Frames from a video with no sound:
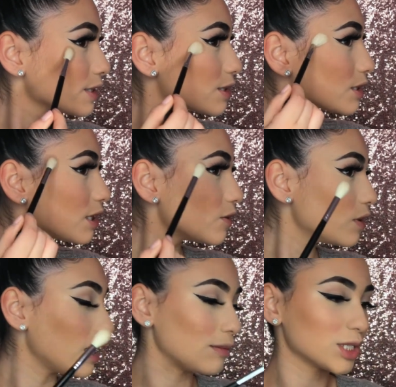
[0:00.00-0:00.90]

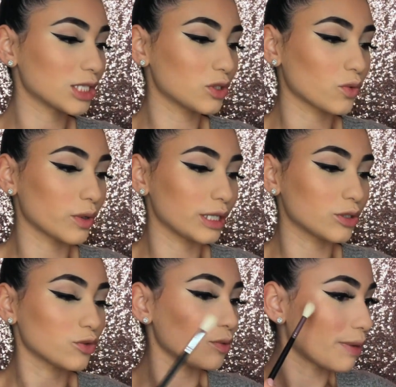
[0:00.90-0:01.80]
So I'm just
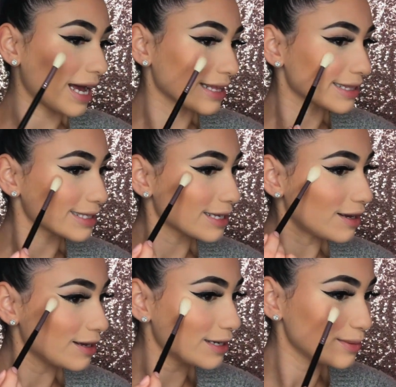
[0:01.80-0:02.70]
going to pat this
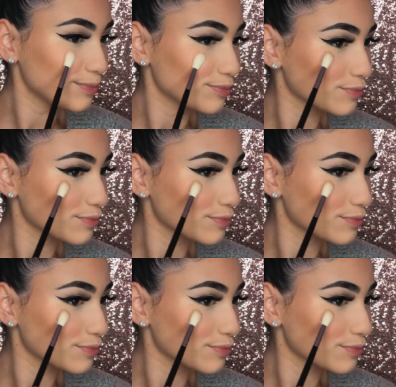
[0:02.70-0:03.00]
on.